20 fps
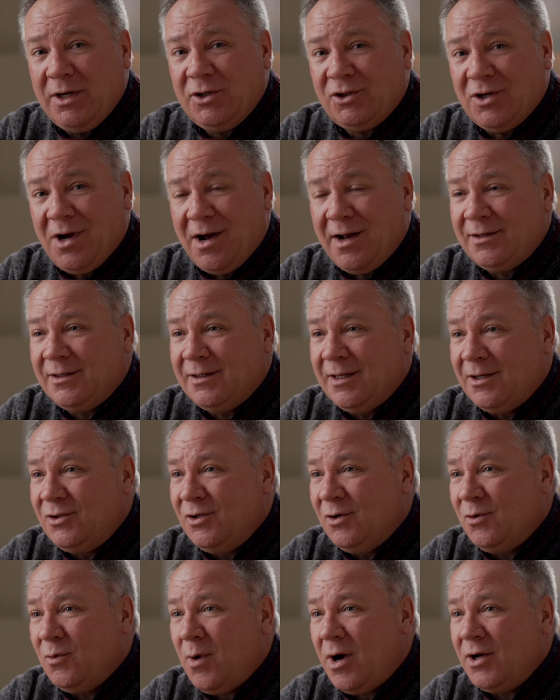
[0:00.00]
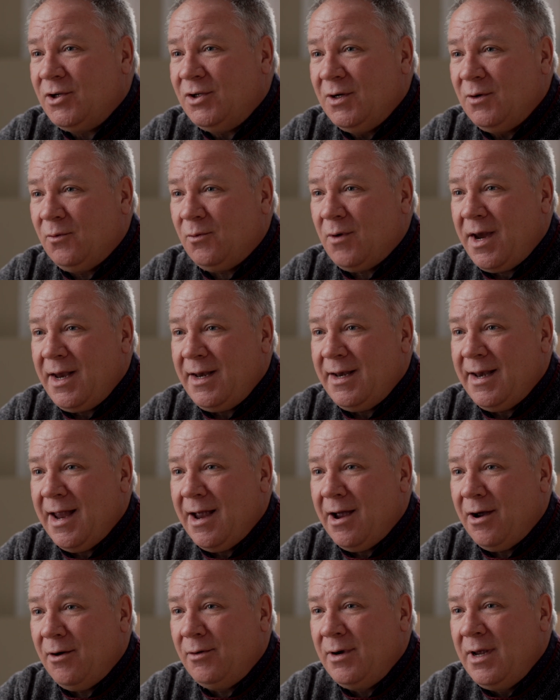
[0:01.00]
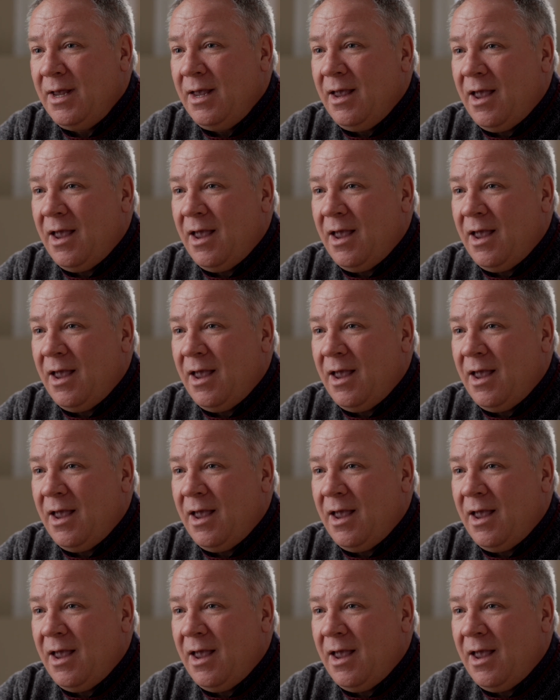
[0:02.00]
shots that you're watching right now